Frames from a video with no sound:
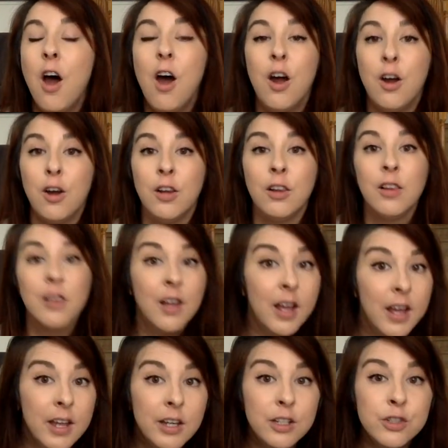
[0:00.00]
our
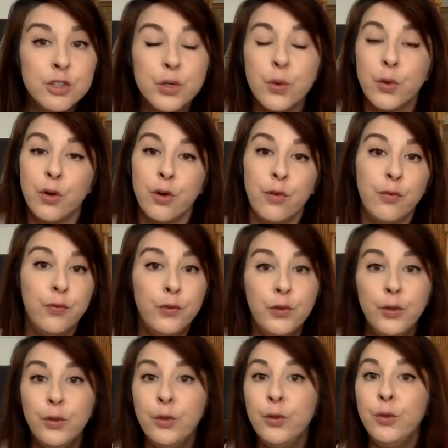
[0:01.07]
lunch or
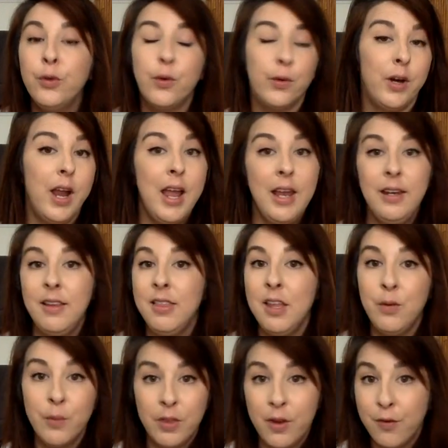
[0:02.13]
food or
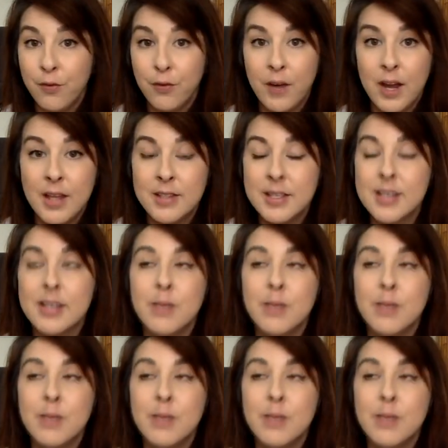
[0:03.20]
anything with our friends,